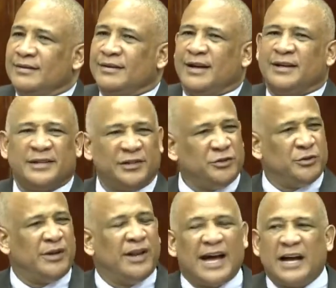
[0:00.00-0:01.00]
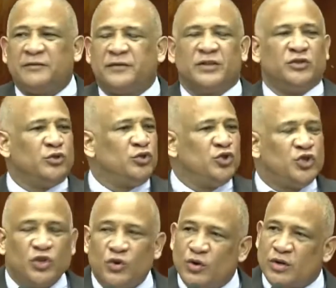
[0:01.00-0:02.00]
And then you laugh and you
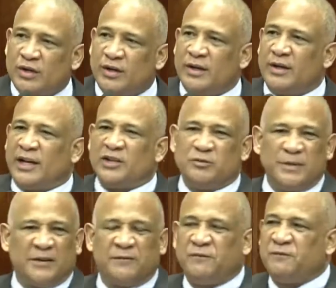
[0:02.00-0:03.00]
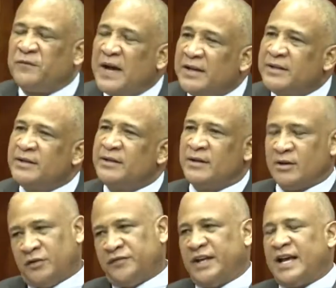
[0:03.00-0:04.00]
joke and you make fun
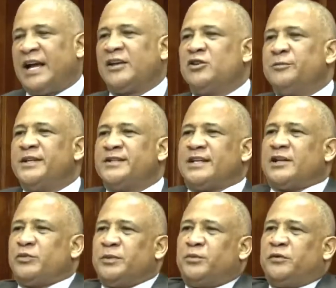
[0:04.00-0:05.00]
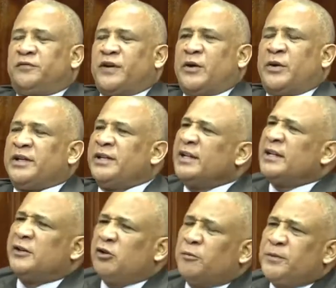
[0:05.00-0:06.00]
of the arguments that we put forward. And the leader
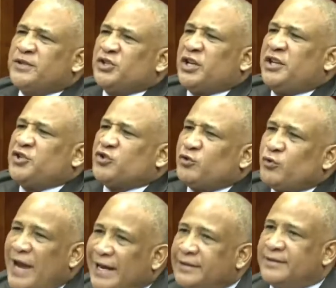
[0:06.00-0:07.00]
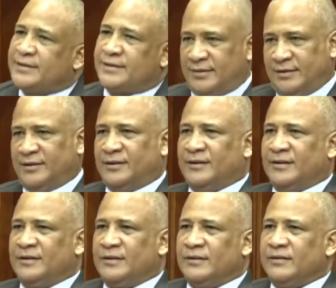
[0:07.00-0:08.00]
of the opposition is right.
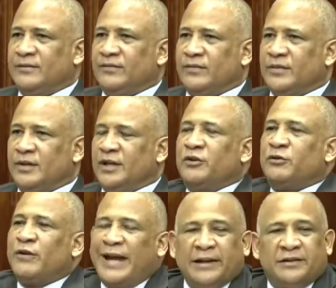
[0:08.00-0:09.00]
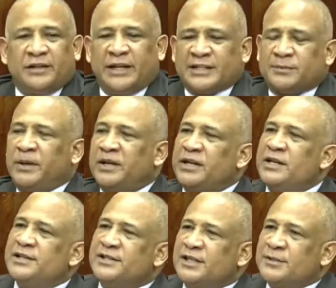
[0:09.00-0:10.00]
In right in explaining
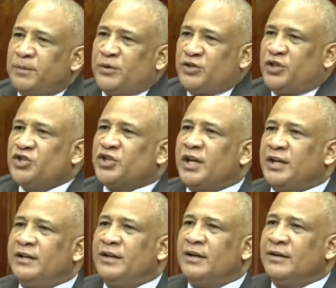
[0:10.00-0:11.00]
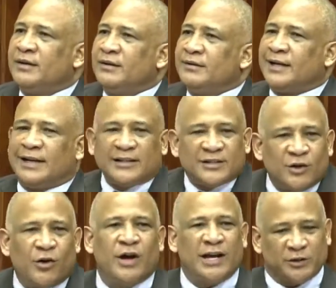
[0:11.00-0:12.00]
his disposition that as
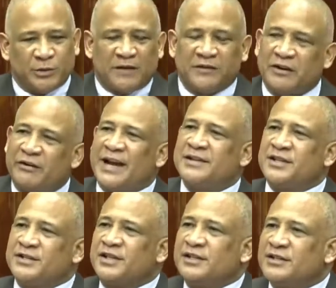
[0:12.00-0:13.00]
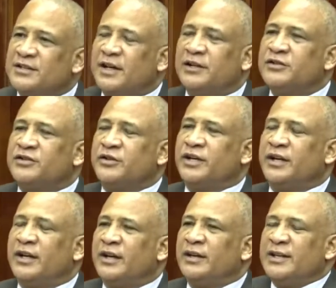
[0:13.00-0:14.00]
long as we have a crisis in this country,
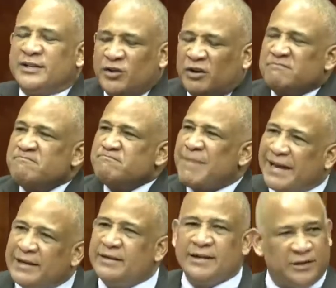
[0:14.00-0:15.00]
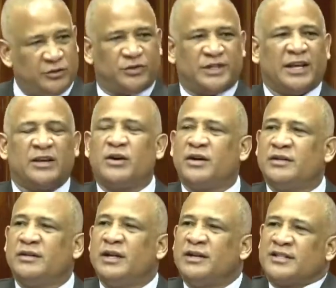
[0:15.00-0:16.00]
he's not minded to take
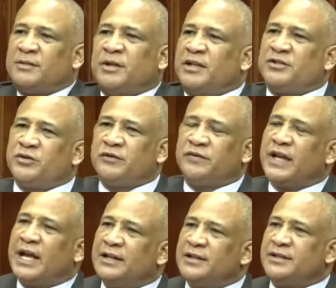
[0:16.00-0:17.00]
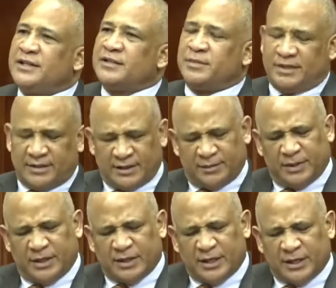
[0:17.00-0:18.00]
on some of the trivialities, Mr.
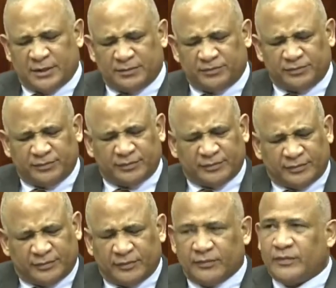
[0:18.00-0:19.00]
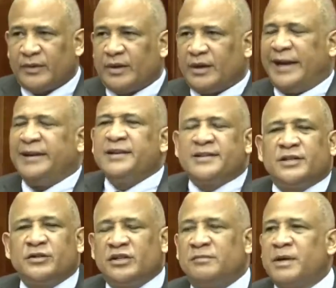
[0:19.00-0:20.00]
Speaker. I
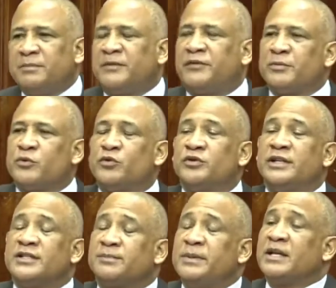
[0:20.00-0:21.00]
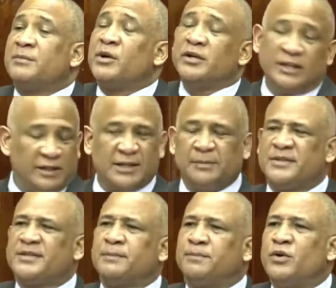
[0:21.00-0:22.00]
listened to the member from Groseley speak about income
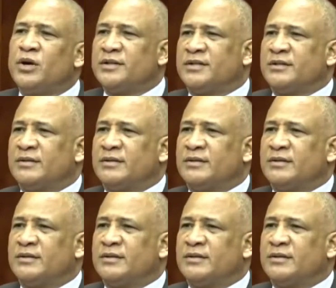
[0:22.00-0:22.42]
support,